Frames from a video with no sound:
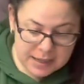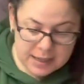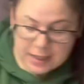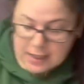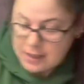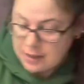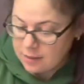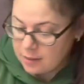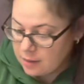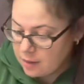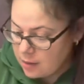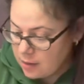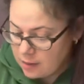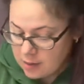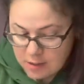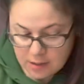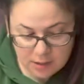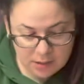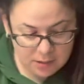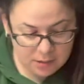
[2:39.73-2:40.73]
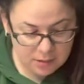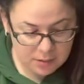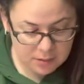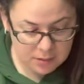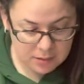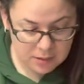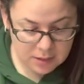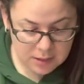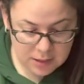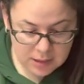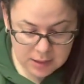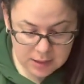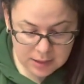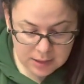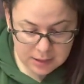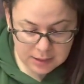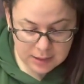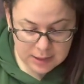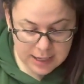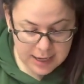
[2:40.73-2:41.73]
it look
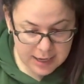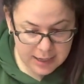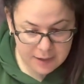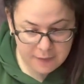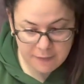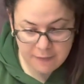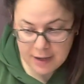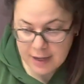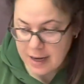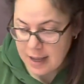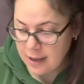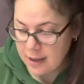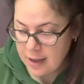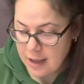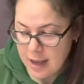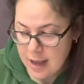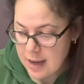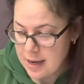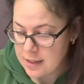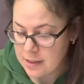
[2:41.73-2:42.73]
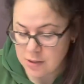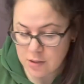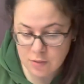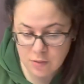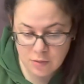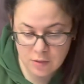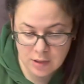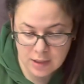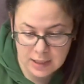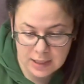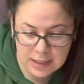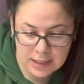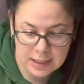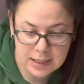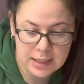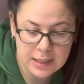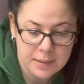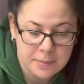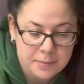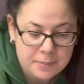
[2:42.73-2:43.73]
like vanilla ice
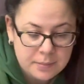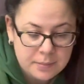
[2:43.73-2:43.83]
cream.